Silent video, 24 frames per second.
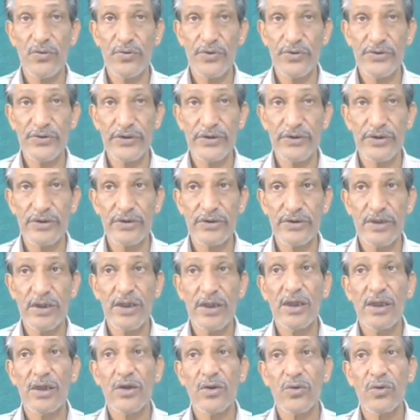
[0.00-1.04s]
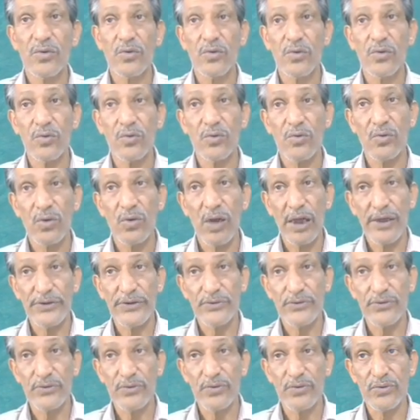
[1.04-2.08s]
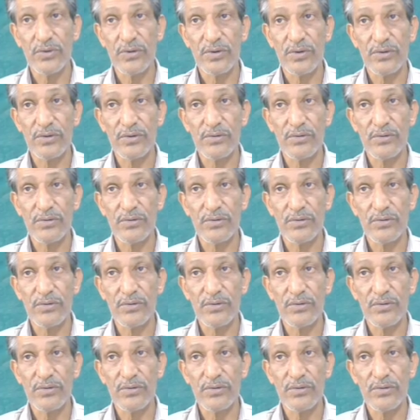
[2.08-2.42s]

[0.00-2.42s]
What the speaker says: for dinner, are you,